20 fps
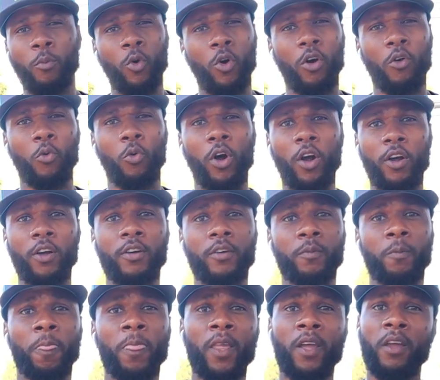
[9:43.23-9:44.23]
and more work,
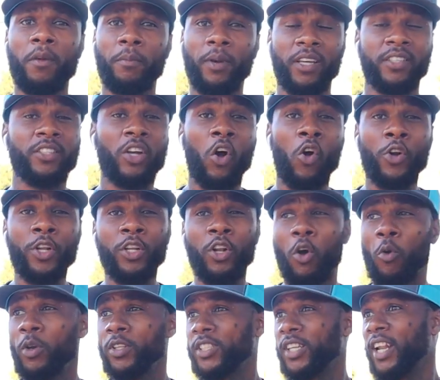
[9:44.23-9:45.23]
because I already
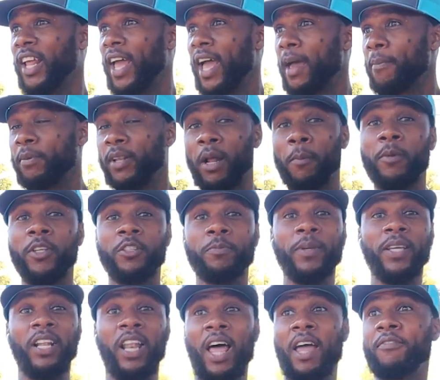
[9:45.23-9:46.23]
know what's gonna happen. I'm gonna
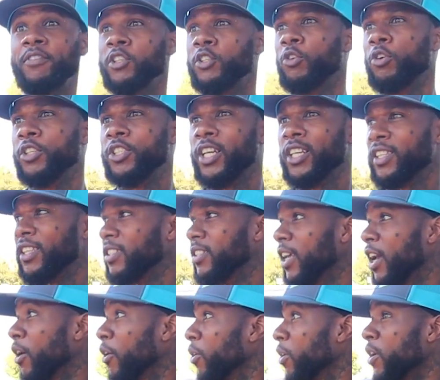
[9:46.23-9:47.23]
speak life into it. Check
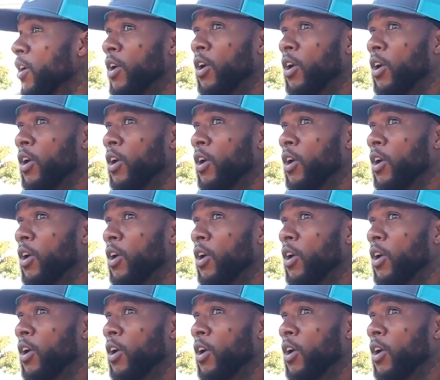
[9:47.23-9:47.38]
this out.